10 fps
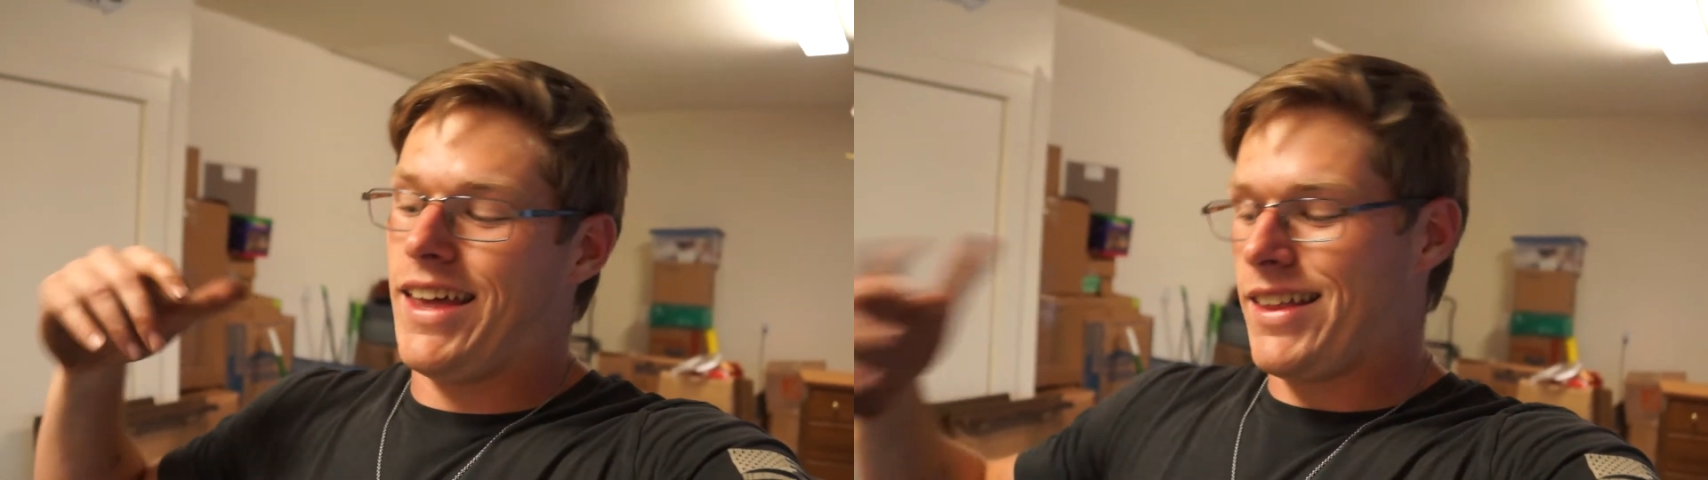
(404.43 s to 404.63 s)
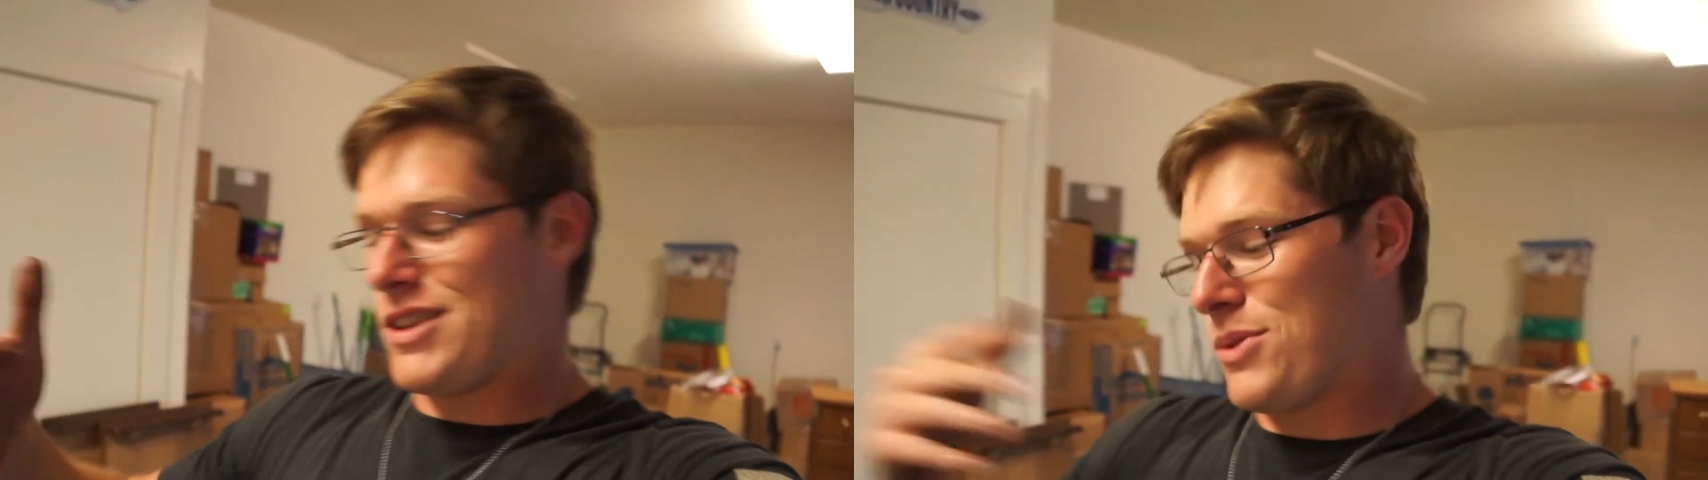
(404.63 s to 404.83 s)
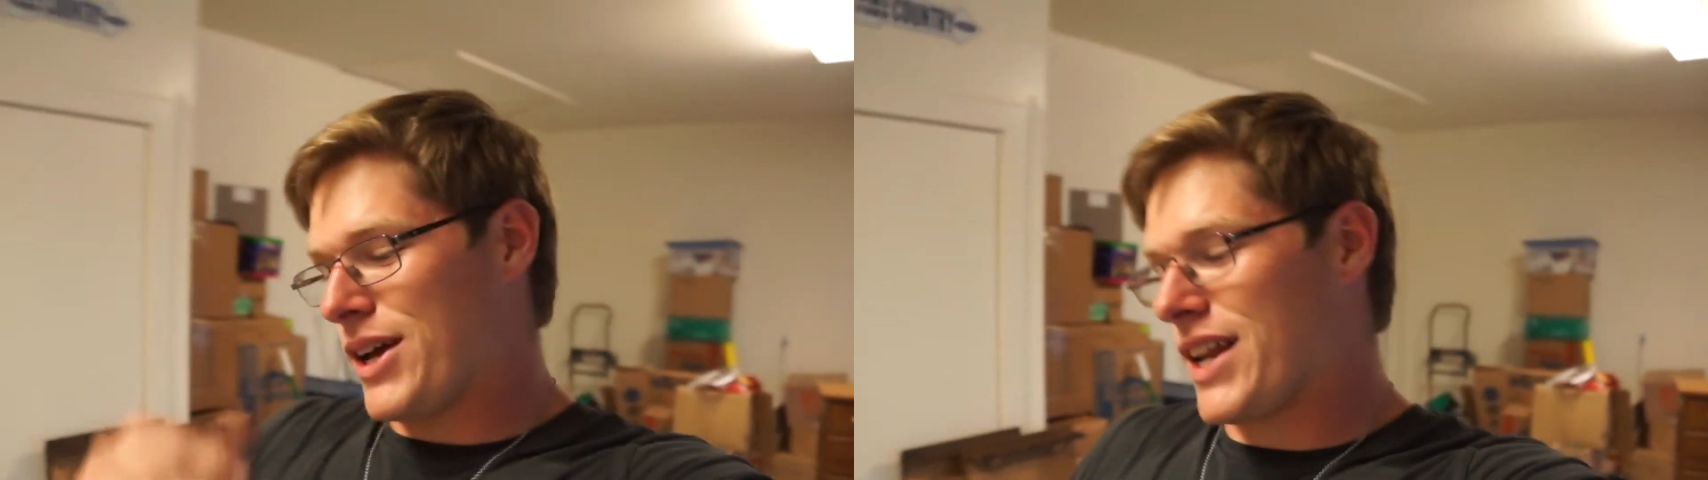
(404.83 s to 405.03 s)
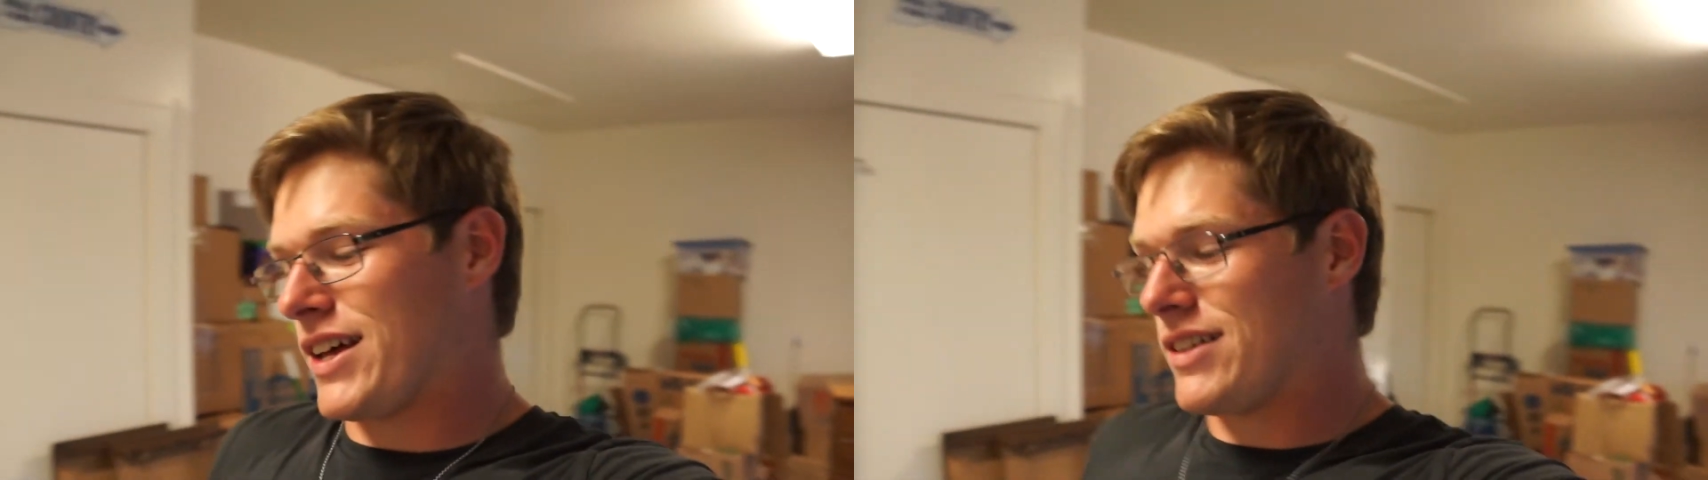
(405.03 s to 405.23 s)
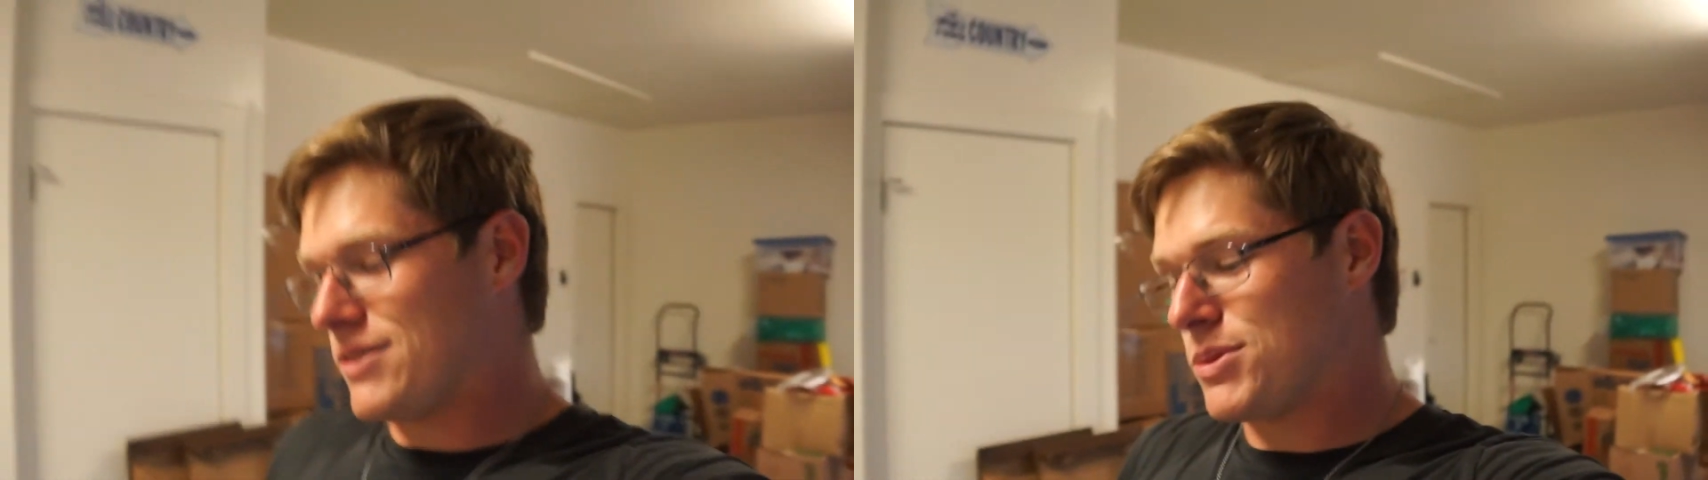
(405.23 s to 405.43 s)
until we
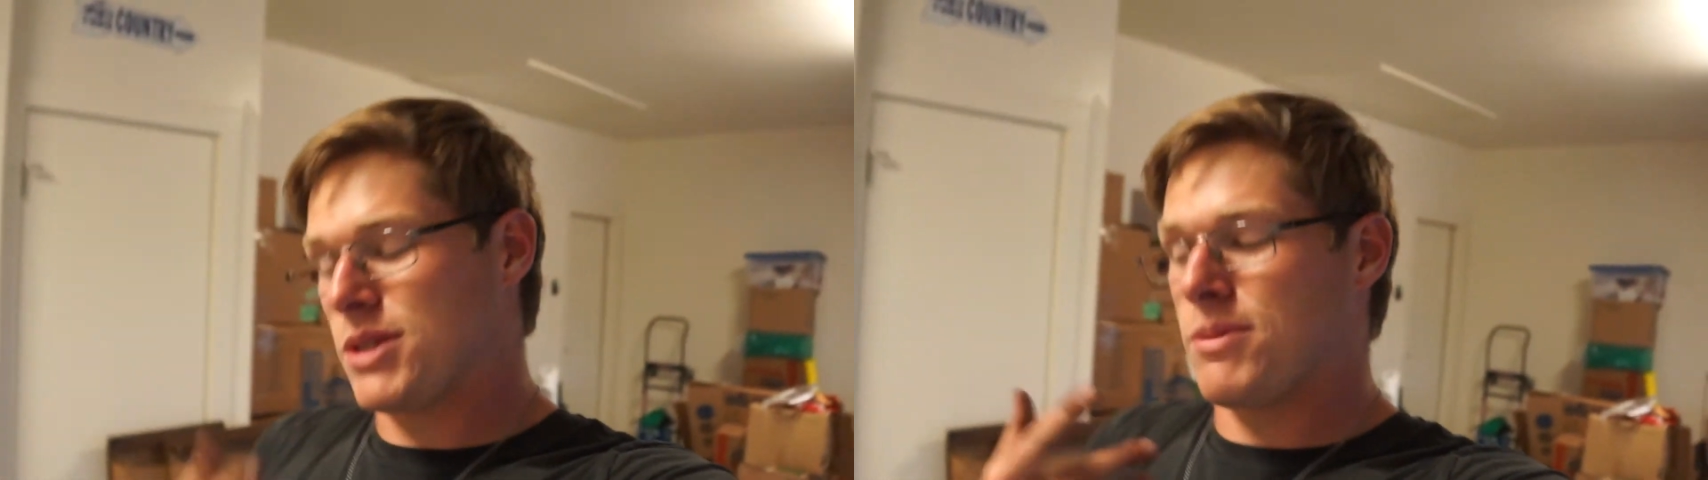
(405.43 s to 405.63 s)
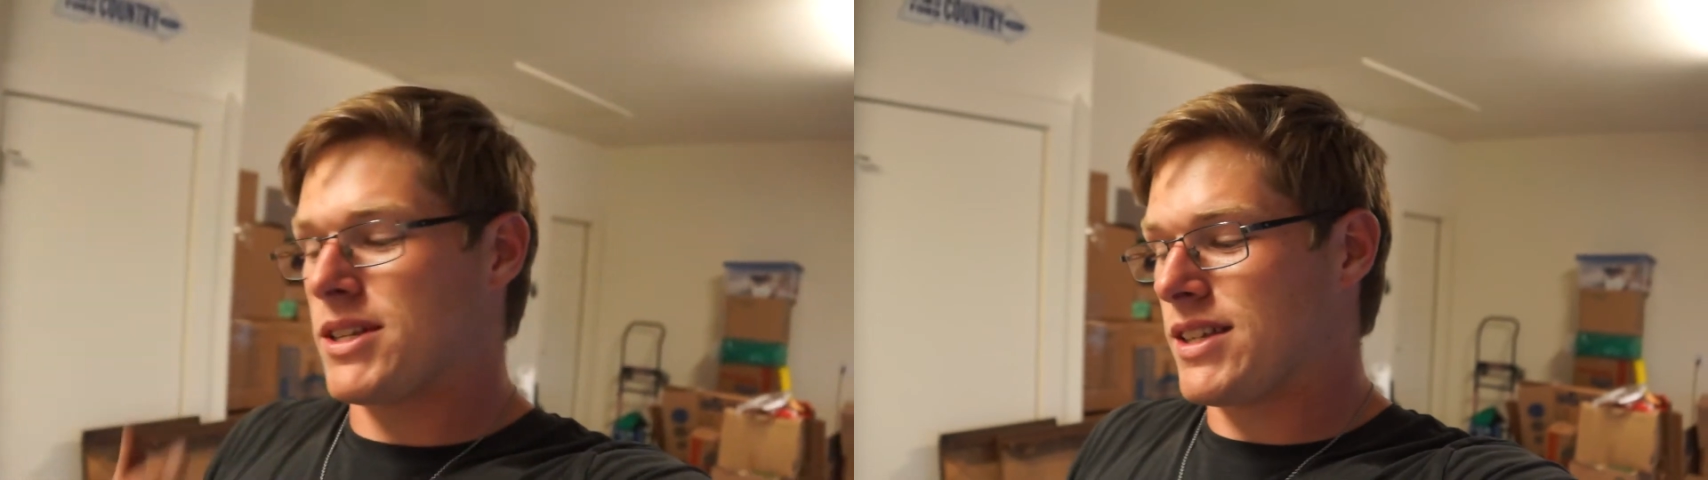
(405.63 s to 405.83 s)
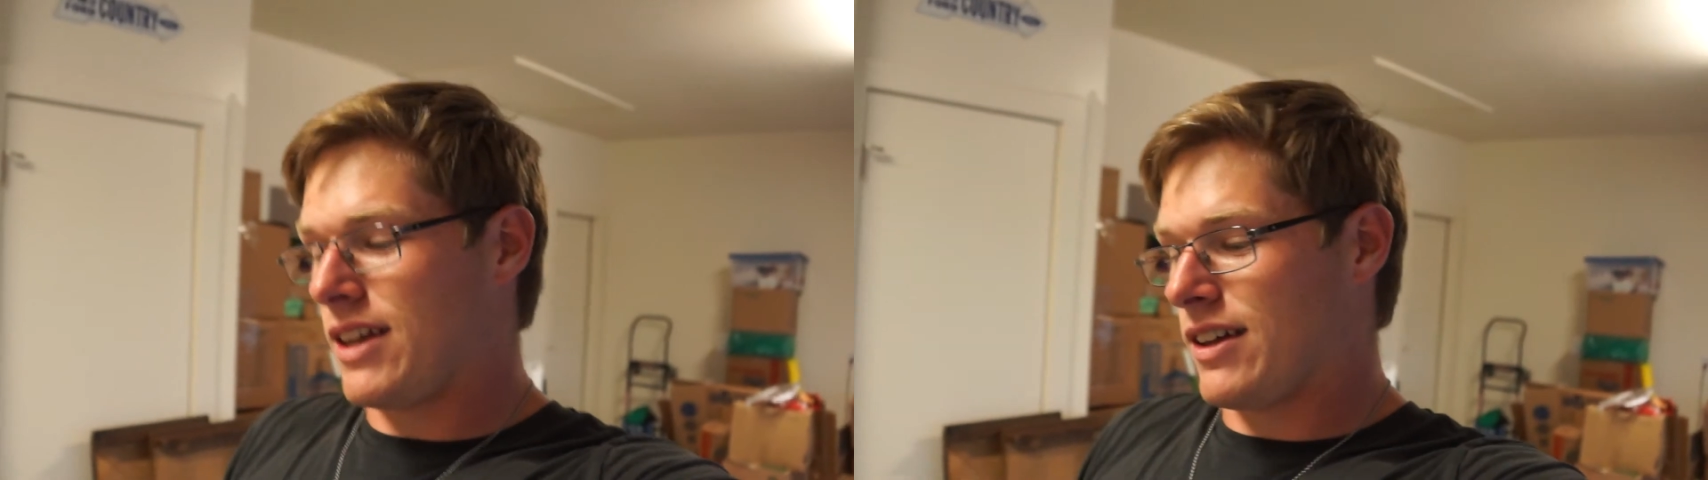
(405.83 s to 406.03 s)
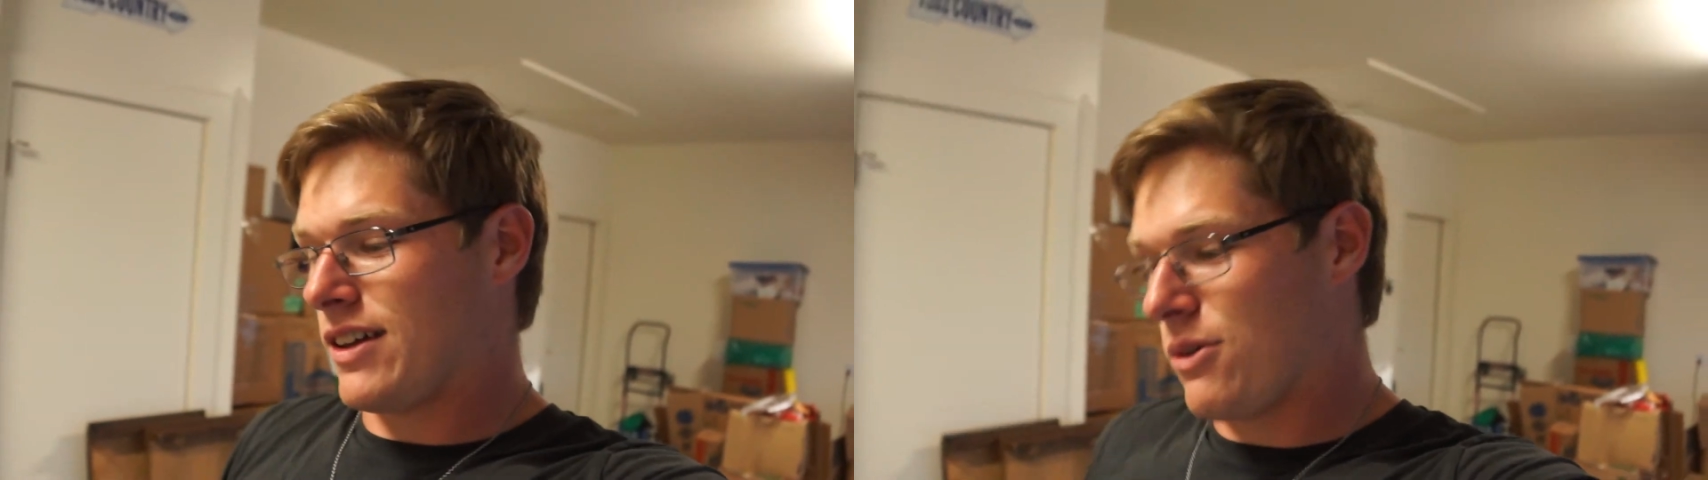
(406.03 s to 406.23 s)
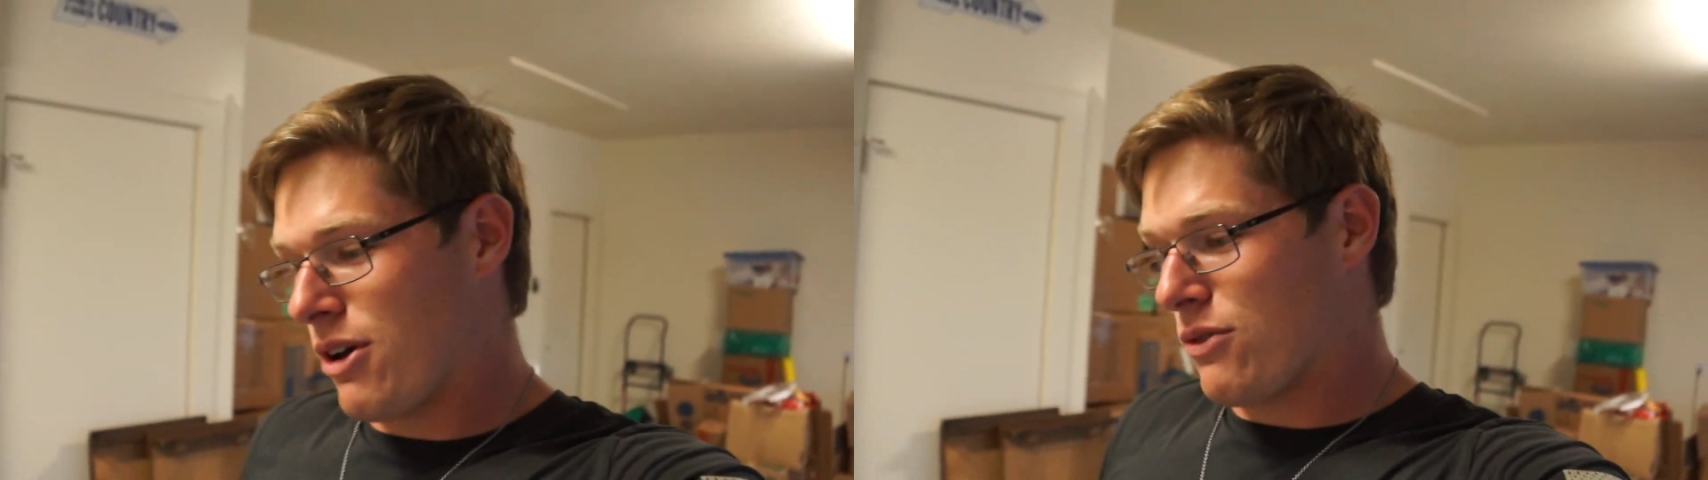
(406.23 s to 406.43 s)
gotta put the
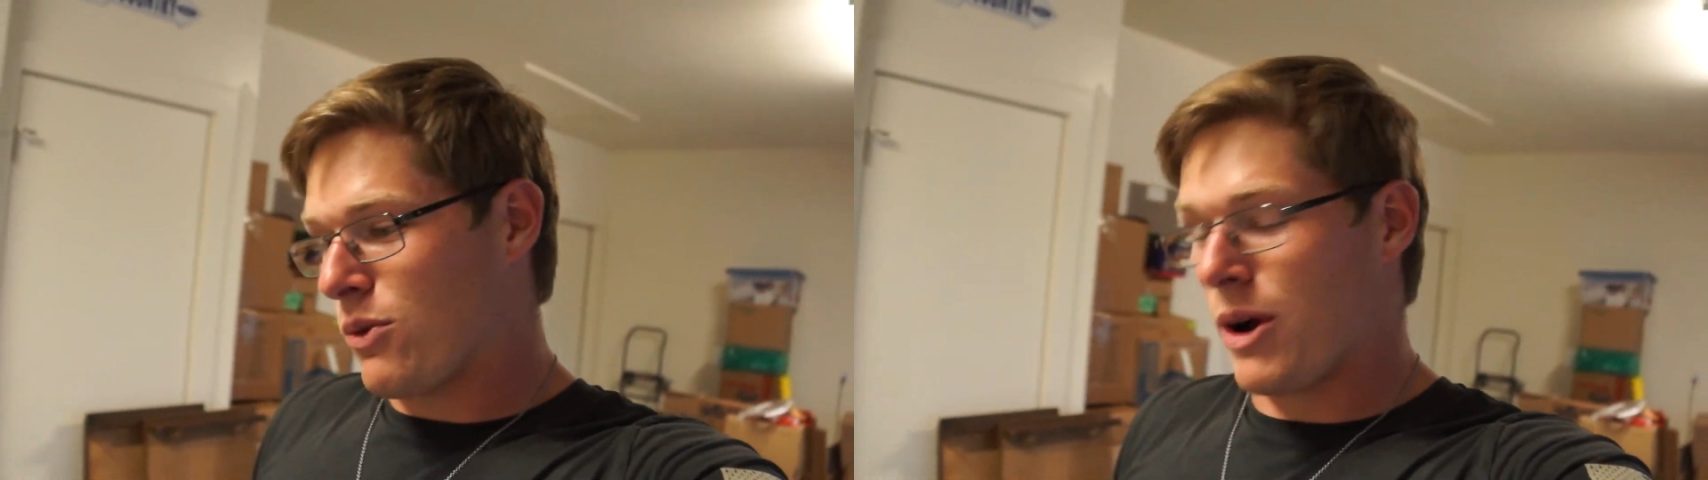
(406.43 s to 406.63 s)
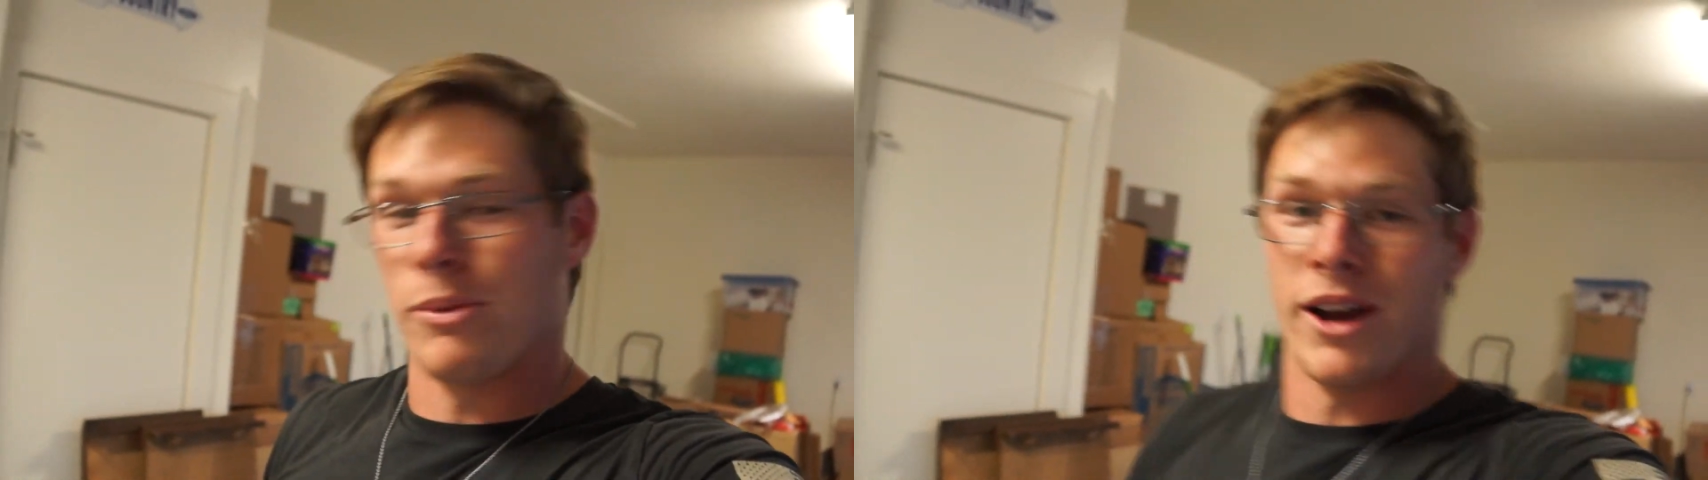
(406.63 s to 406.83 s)
Mustang away for a while.